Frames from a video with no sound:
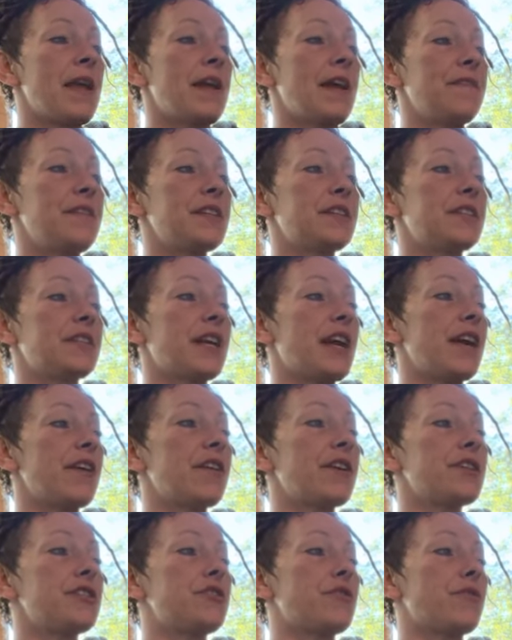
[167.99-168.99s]
and this
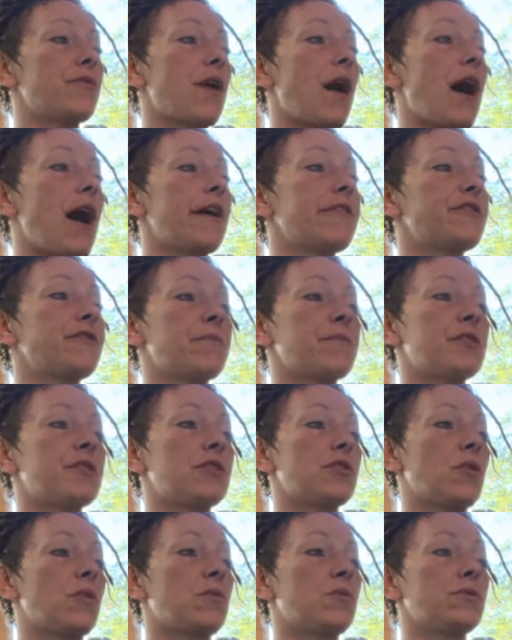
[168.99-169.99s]
carriage derives from the
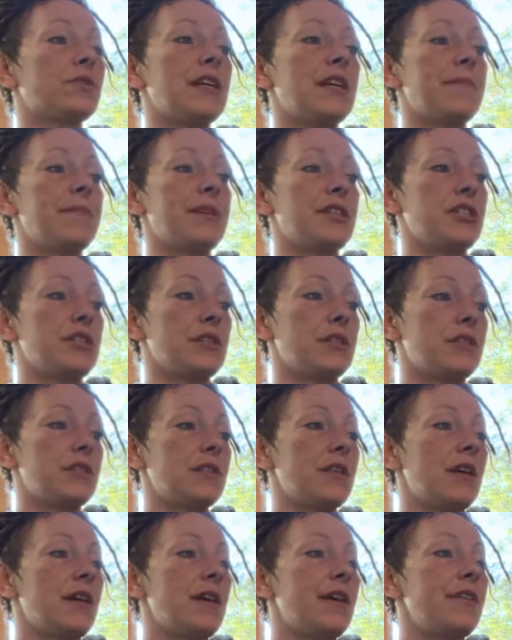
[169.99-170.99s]
soul's images.